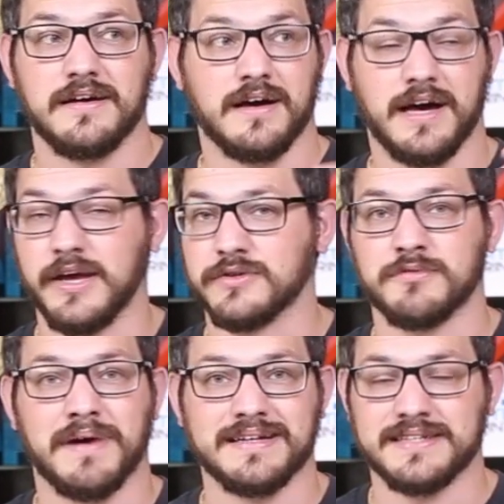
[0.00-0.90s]
I
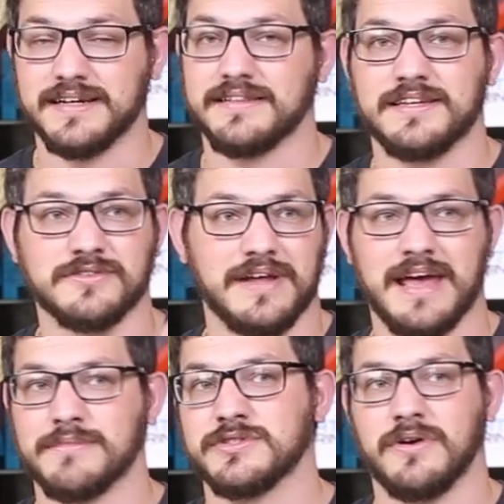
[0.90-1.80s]
also buy a ton of things on
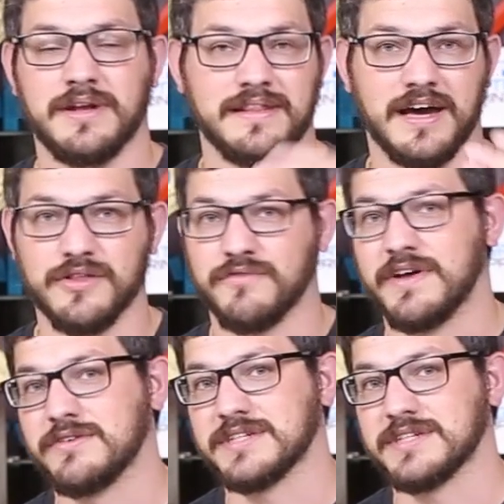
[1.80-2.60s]
Amazon and the other vendors